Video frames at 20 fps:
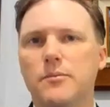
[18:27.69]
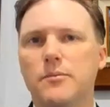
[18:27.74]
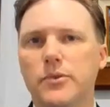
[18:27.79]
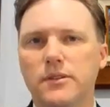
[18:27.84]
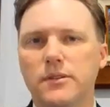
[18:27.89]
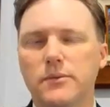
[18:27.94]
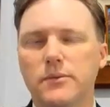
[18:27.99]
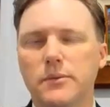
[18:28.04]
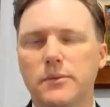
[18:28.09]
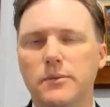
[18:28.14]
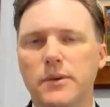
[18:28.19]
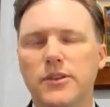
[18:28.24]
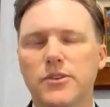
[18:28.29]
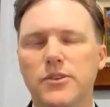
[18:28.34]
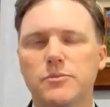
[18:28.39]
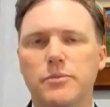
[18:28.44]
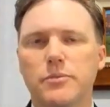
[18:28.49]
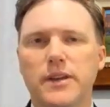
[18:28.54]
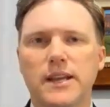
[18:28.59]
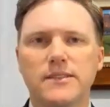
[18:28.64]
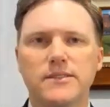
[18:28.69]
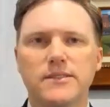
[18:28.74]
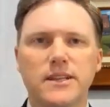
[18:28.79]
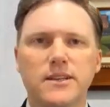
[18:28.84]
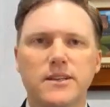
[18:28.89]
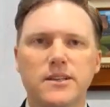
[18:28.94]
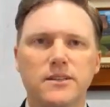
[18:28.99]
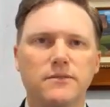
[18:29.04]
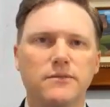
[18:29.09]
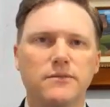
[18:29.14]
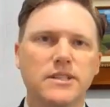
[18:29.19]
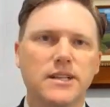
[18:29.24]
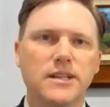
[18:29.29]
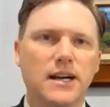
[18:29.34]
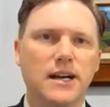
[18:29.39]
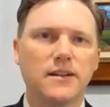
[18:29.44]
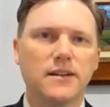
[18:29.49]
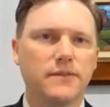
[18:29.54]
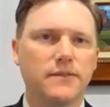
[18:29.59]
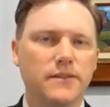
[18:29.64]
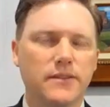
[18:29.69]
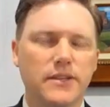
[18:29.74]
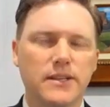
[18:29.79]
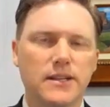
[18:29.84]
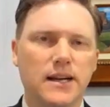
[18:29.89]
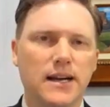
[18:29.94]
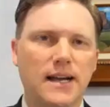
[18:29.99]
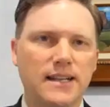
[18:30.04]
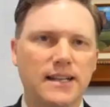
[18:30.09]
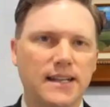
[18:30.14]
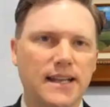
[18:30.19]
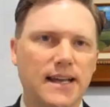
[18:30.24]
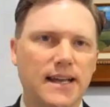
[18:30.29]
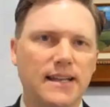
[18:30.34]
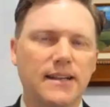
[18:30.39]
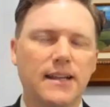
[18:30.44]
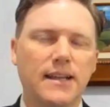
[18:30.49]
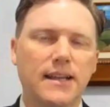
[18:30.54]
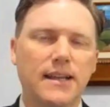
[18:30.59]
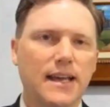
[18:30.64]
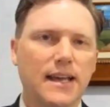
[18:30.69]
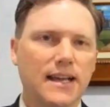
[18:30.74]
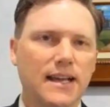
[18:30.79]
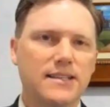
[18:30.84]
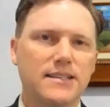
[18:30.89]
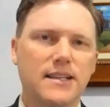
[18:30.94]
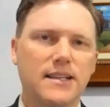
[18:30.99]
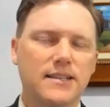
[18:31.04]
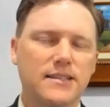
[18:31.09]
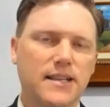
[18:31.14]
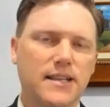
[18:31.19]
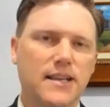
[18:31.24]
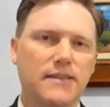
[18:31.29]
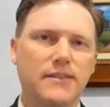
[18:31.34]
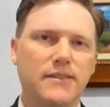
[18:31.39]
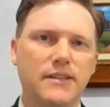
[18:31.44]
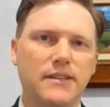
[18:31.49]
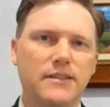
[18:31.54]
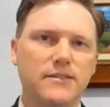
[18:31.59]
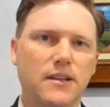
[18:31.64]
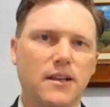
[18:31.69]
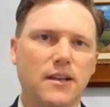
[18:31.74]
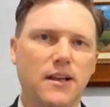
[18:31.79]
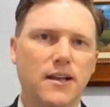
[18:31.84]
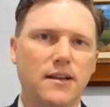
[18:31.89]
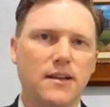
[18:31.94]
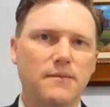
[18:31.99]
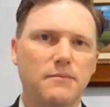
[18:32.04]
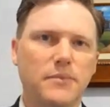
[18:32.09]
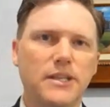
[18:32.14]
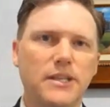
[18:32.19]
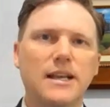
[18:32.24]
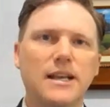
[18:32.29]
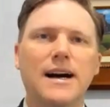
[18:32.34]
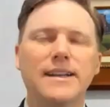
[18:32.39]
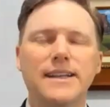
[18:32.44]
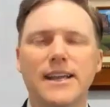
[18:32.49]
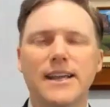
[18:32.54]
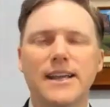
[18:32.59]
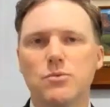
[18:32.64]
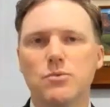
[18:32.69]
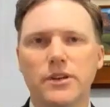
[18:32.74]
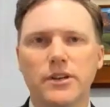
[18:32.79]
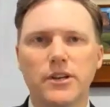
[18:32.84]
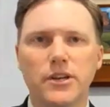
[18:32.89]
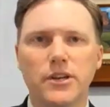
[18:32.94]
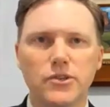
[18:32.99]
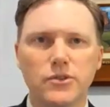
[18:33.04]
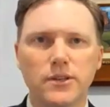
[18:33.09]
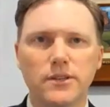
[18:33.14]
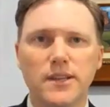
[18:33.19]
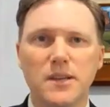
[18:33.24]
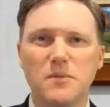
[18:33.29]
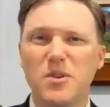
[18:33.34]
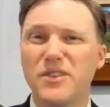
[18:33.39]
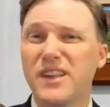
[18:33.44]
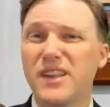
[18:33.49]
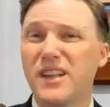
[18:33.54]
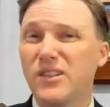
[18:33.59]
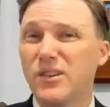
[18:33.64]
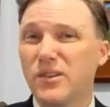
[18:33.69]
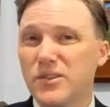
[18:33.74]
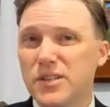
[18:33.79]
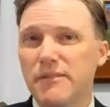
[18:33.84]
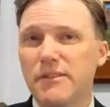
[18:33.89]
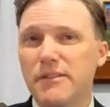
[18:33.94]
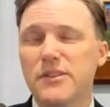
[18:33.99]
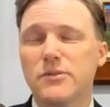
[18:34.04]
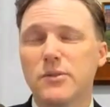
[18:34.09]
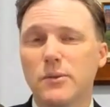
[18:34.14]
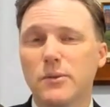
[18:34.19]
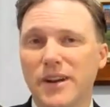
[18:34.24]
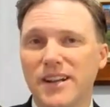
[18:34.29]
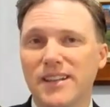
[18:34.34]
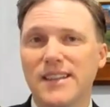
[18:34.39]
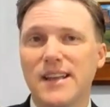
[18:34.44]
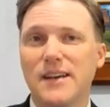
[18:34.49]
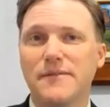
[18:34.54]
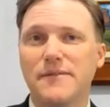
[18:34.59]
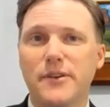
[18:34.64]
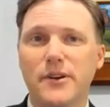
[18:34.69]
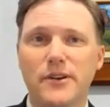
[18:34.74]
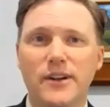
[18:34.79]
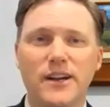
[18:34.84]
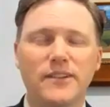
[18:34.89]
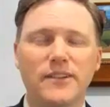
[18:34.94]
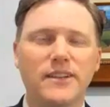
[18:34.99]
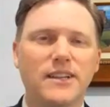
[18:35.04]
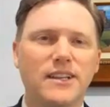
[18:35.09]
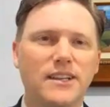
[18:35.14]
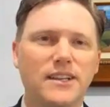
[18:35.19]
We ran those plans. They could have retired at 59 and had excess savings beyond age 100. They both had longevity, so we ran it that far out.